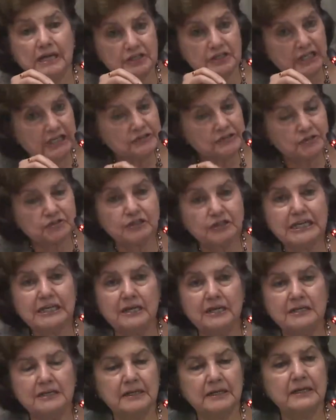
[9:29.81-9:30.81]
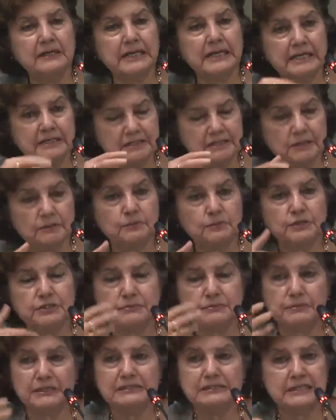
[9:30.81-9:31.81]
in Sri Lanka, India was
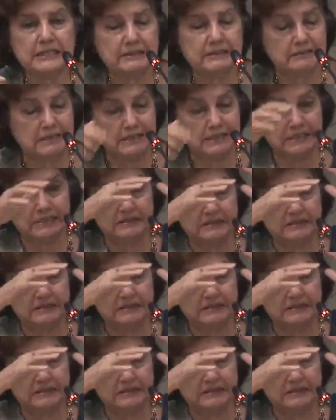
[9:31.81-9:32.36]
building